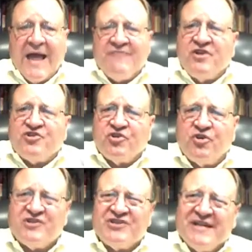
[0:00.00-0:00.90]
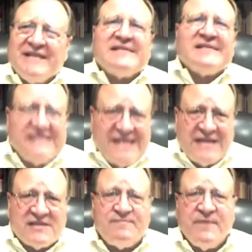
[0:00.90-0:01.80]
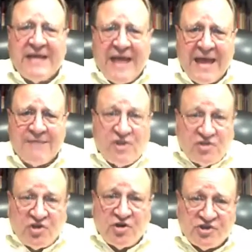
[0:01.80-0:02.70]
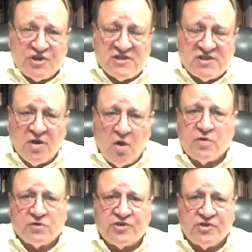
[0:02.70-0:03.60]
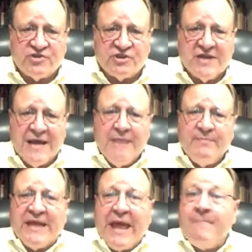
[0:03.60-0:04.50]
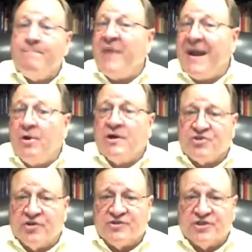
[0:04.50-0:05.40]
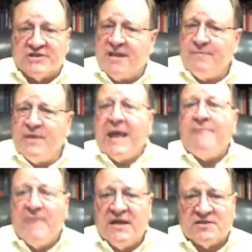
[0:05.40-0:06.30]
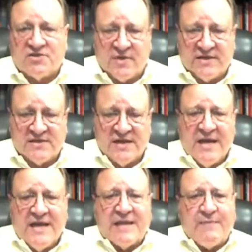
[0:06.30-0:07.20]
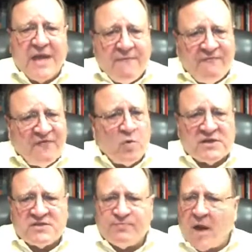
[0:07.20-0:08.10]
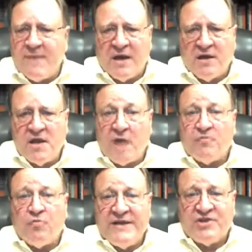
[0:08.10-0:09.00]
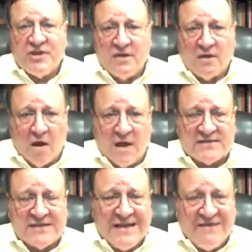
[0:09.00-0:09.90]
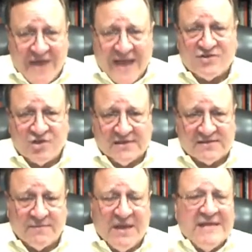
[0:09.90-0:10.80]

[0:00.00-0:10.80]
And the church, in a sense, became the churches, the local churches, became parachurches. They became ministries. They became focused primarily on reaching the lost, evangelism.